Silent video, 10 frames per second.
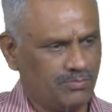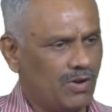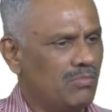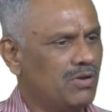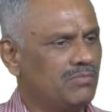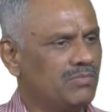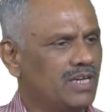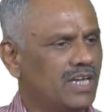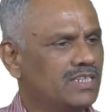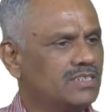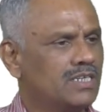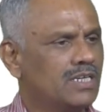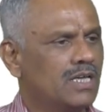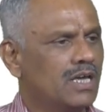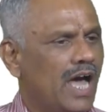problem is,
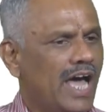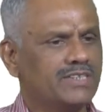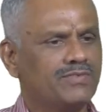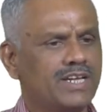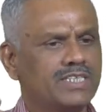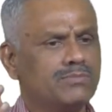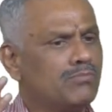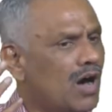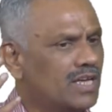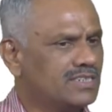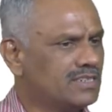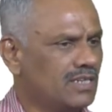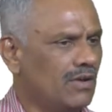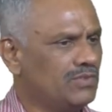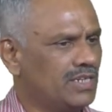as far as the mass
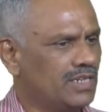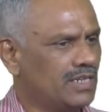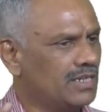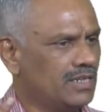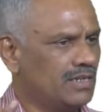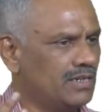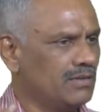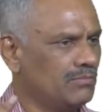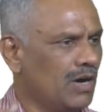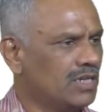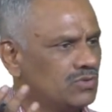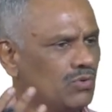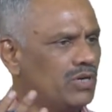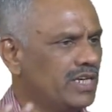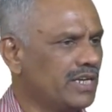of the mass
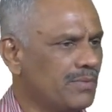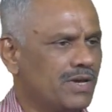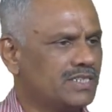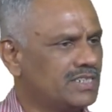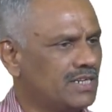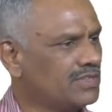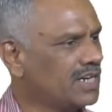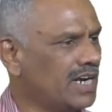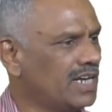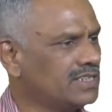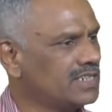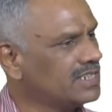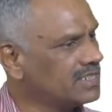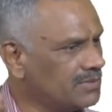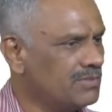holding capacity of the condenser
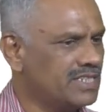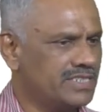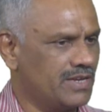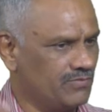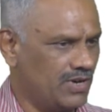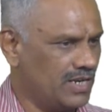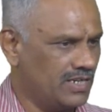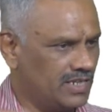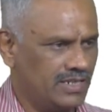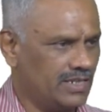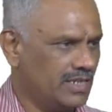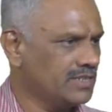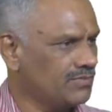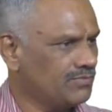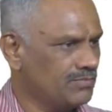is remains same 1 in
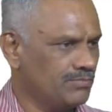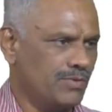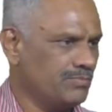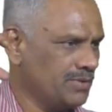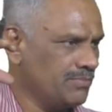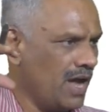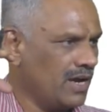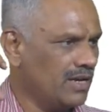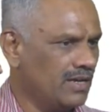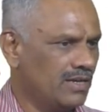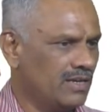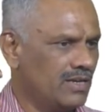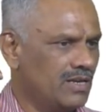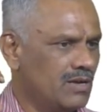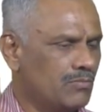case of pumping back,
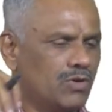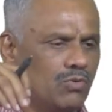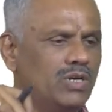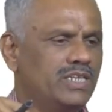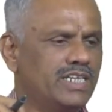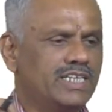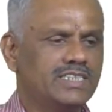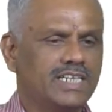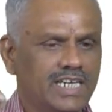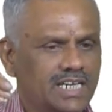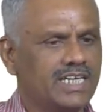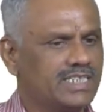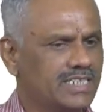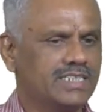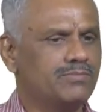but only thing is the heat
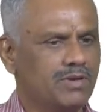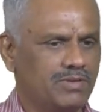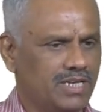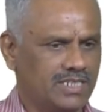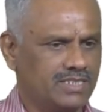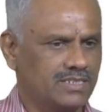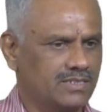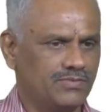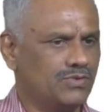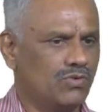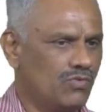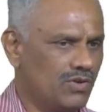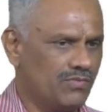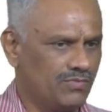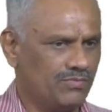rejection may be less if you go
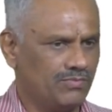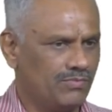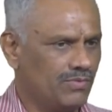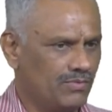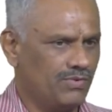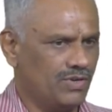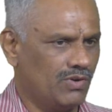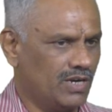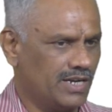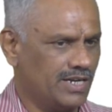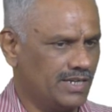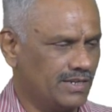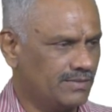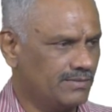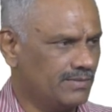for feed water heater.
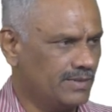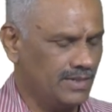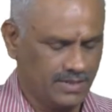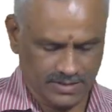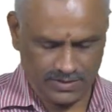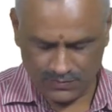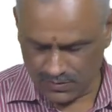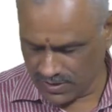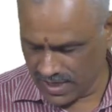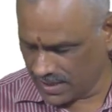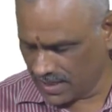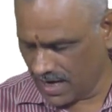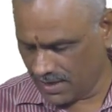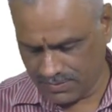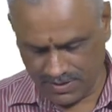So, if you look at
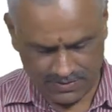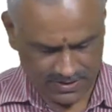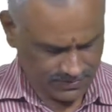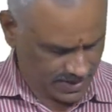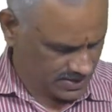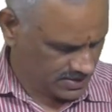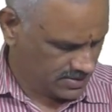that previous one,